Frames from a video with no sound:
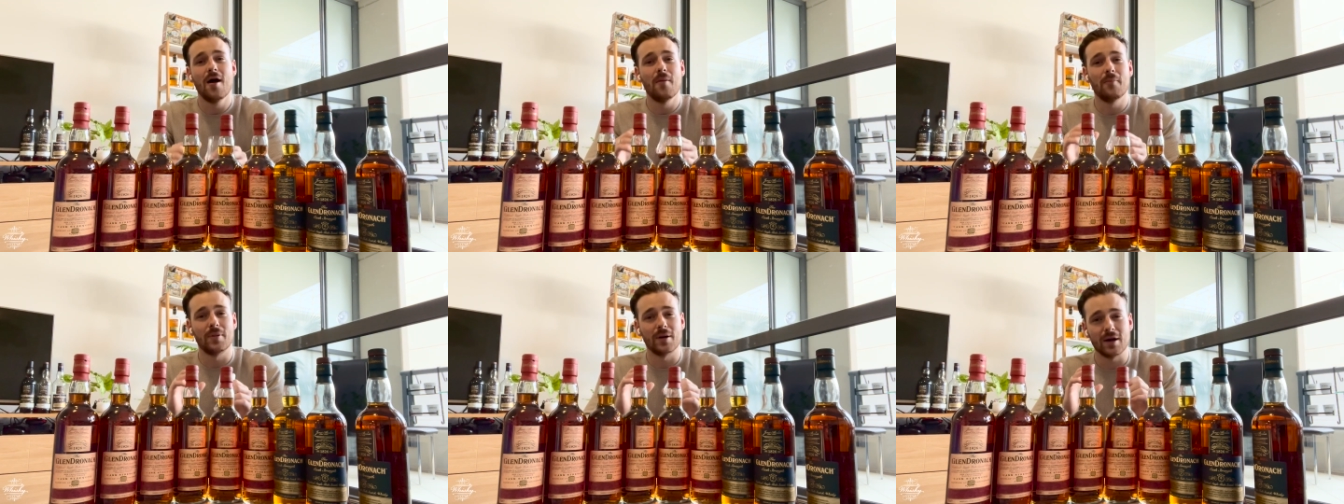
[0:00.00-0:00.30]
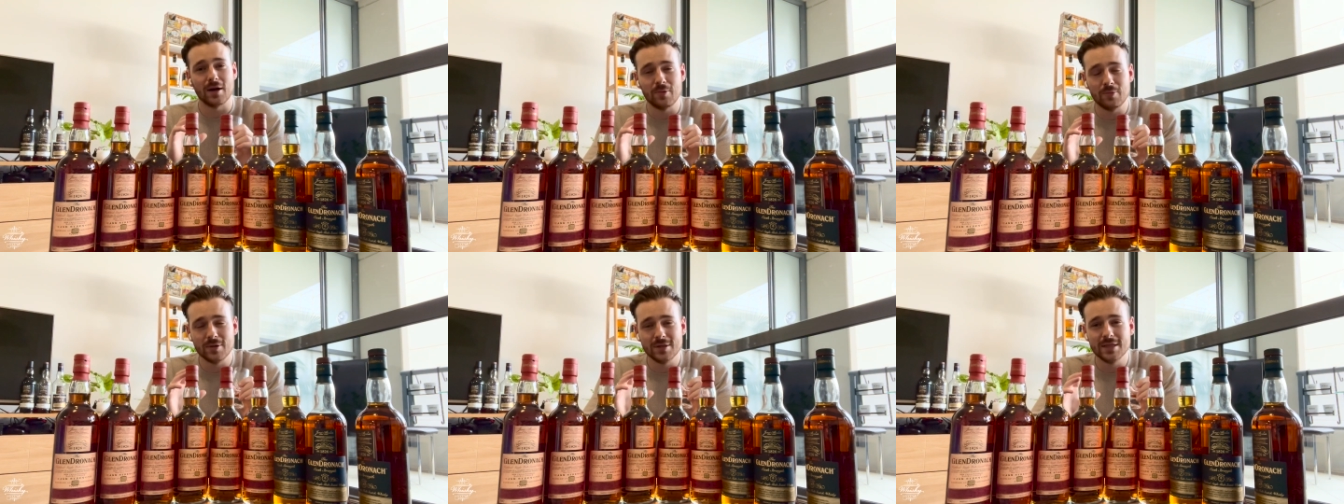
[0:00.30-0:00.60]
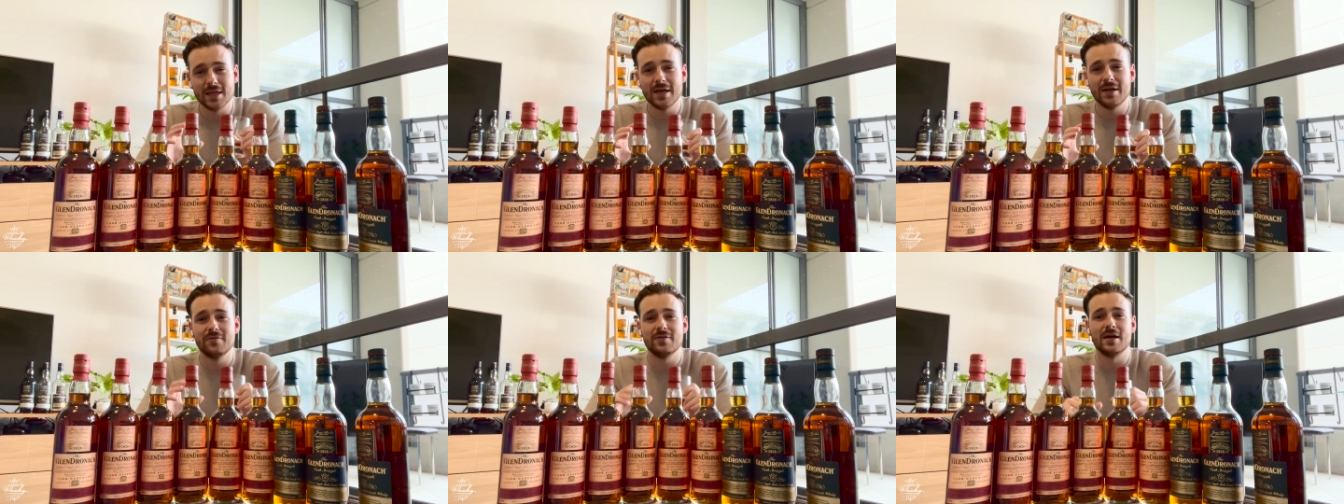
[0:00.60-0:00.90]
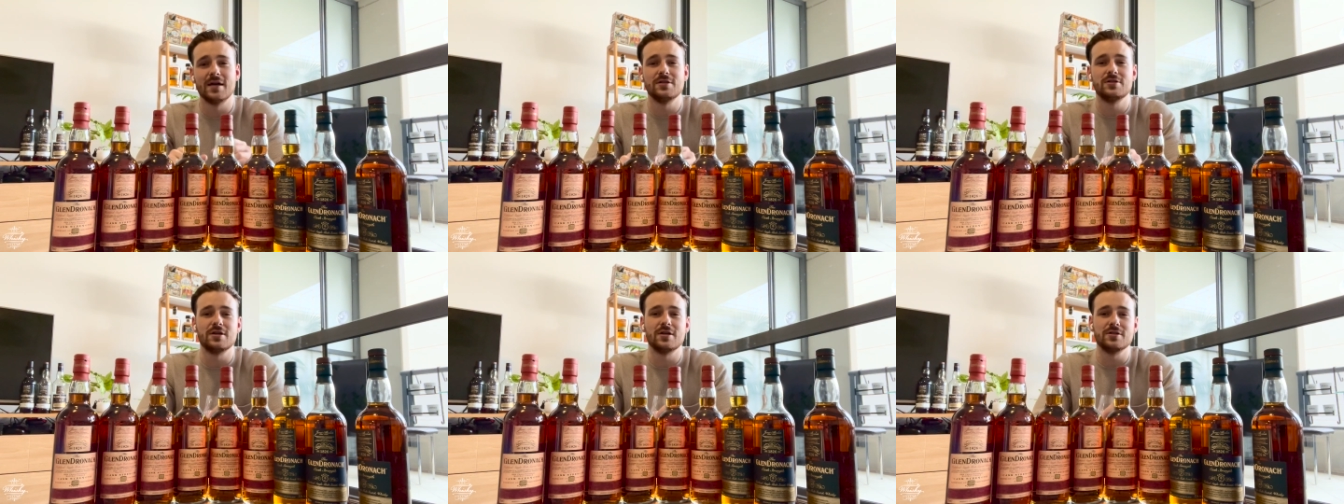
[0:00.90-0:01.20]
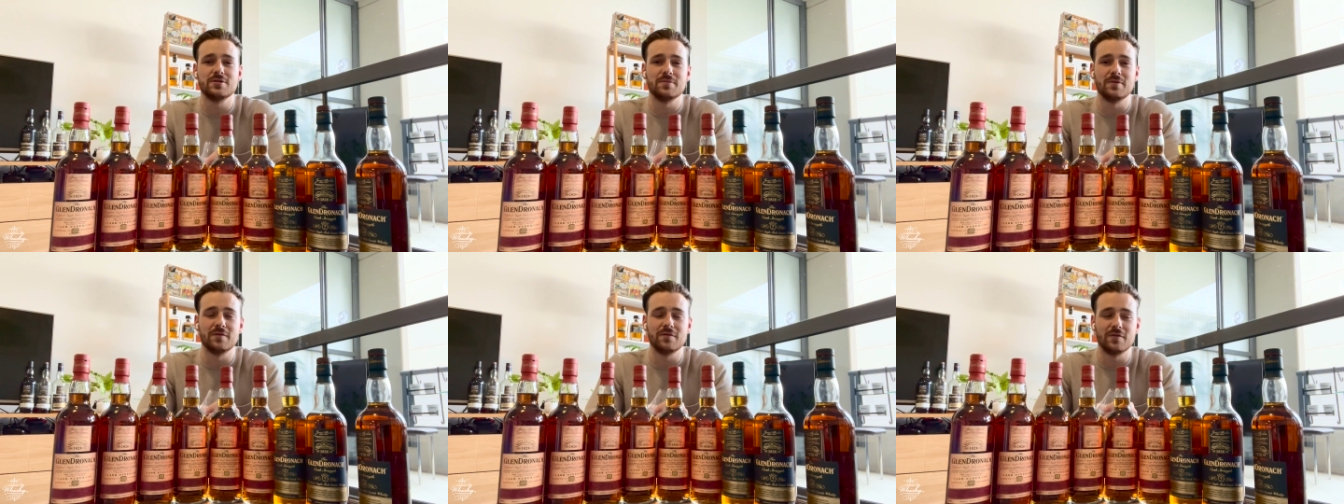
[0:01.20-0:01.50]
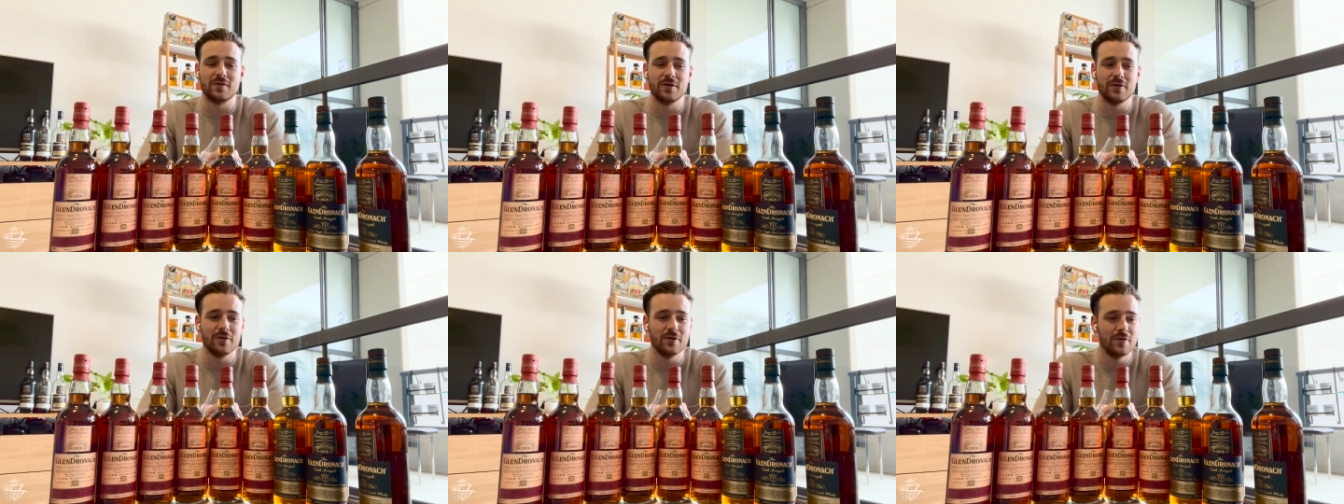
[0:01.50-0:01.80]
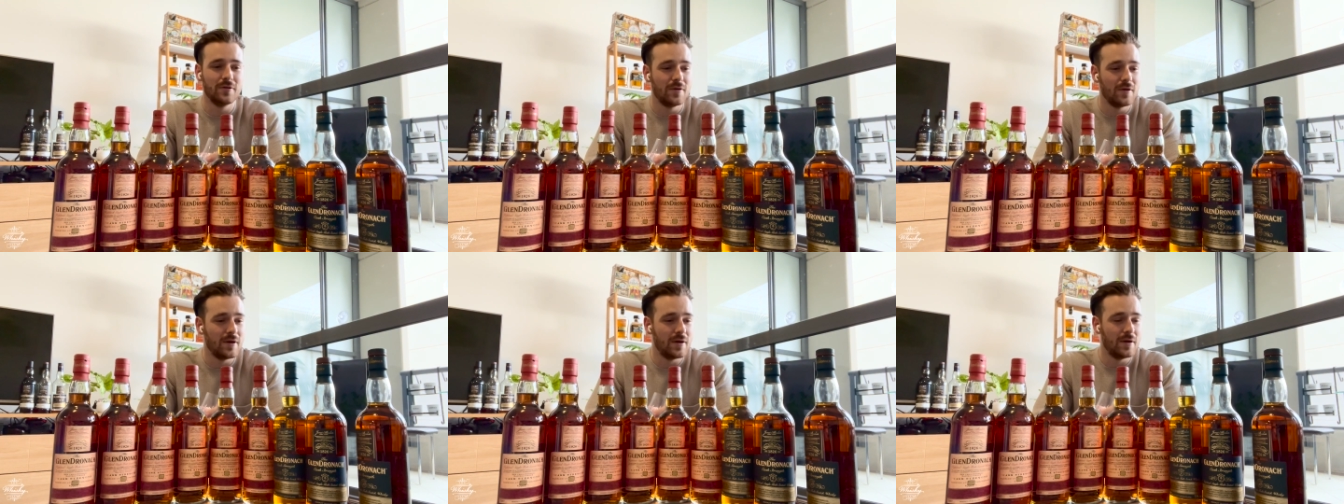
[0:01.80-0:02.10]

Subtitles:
but I will leave that judgment for you.